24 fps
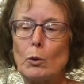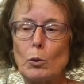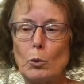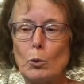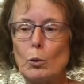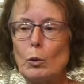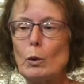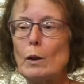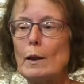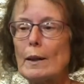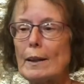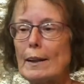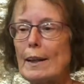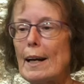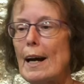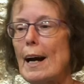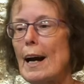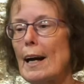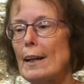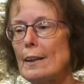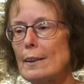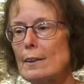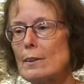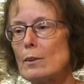all
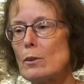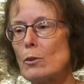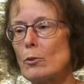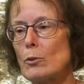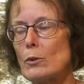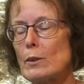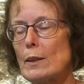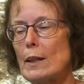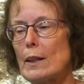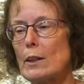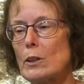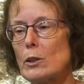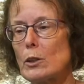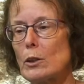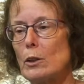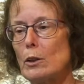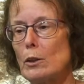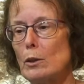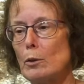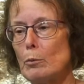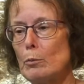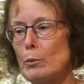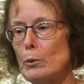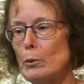kinds of
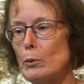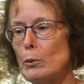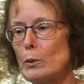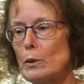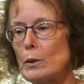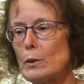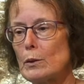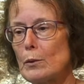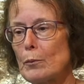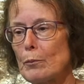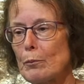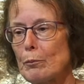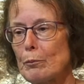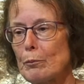sexual abuse.